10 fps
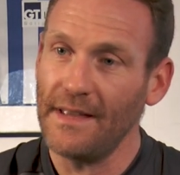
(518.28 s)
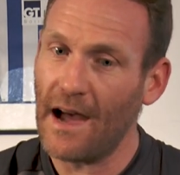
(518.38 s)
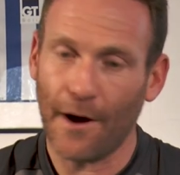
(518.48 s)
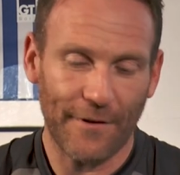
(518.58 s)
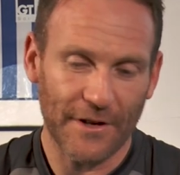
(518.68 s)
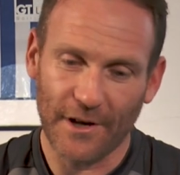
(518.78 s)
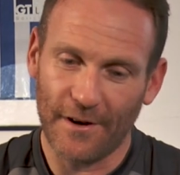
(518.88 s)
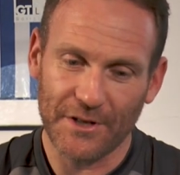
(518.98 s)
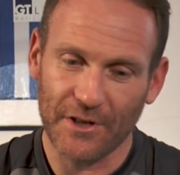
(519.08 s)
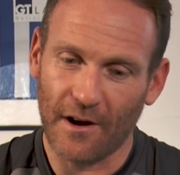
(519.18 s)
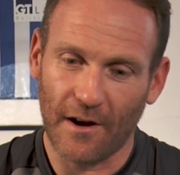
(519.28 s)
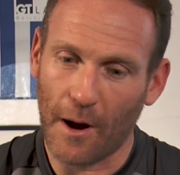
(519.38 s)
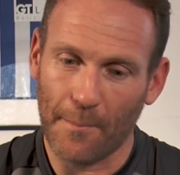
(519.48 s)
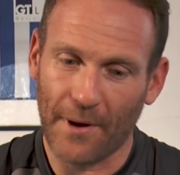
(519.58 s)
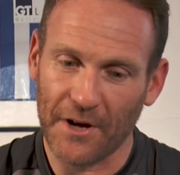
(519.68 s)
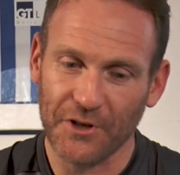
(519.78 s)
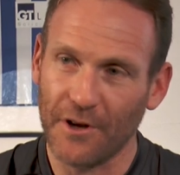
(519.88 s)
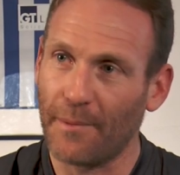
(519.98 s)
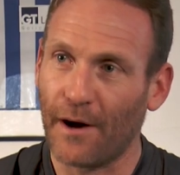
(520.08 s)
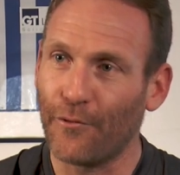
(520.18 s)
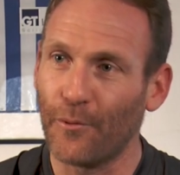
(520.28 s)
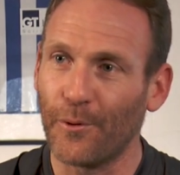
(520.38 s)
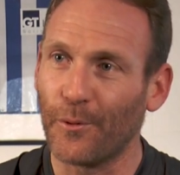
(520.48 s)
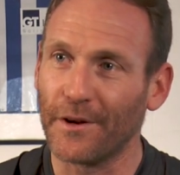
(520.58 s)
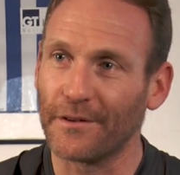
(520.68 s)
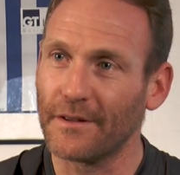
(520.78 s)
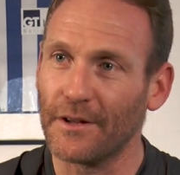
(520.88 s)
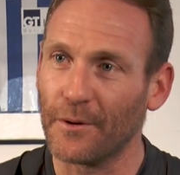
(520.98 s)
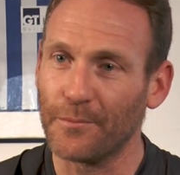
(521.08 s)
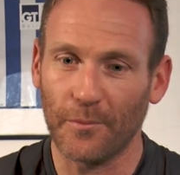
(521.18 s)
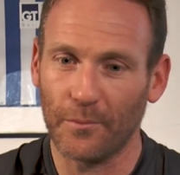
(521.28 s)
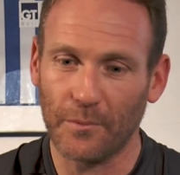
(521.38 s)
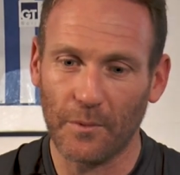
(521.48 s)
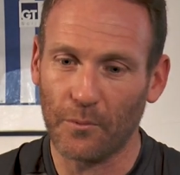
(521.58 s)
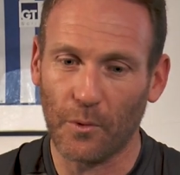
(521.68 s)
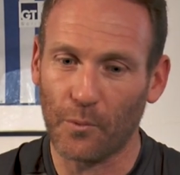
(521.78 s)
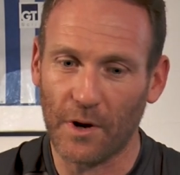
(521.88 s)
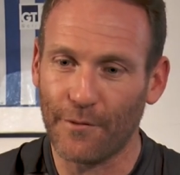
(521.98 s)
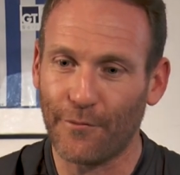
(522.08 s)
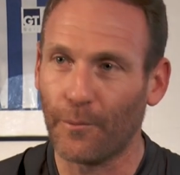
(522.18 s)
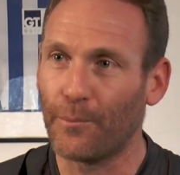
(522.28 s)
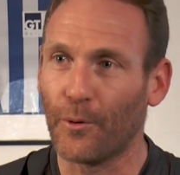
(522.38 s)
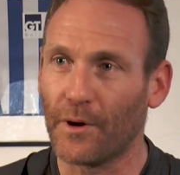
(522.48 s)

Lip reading: Yeah, I think so. Listen, I'm passionate about football and, you know, winning football.